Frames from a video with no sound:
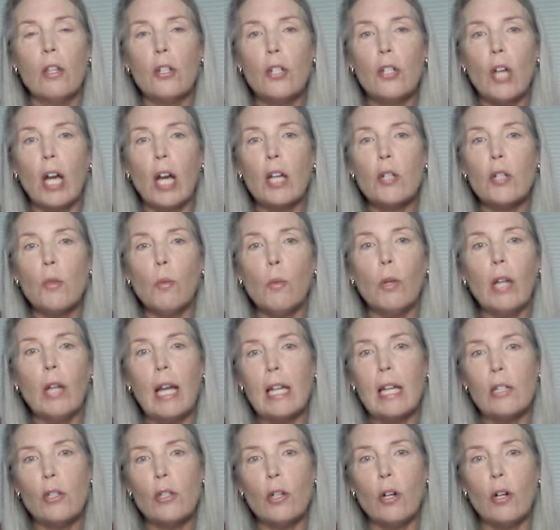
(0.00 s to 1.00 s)
judge will
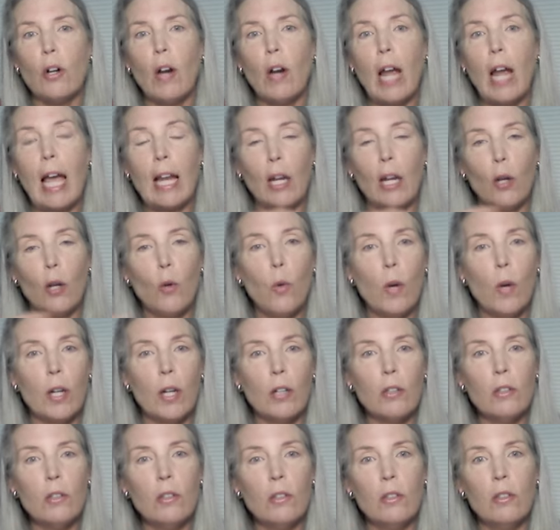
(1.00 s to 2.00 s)
enter an
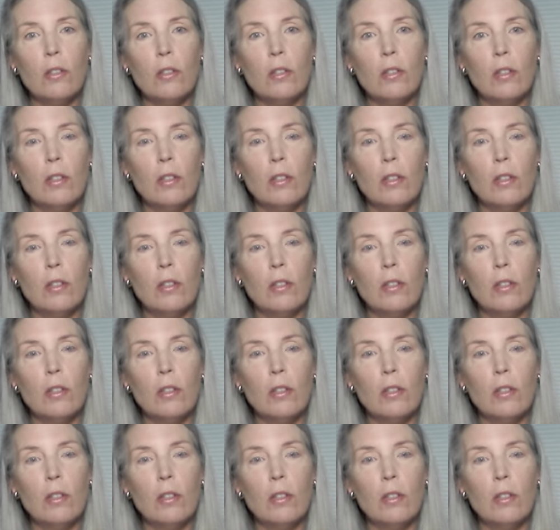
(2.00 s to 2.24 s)
acquittal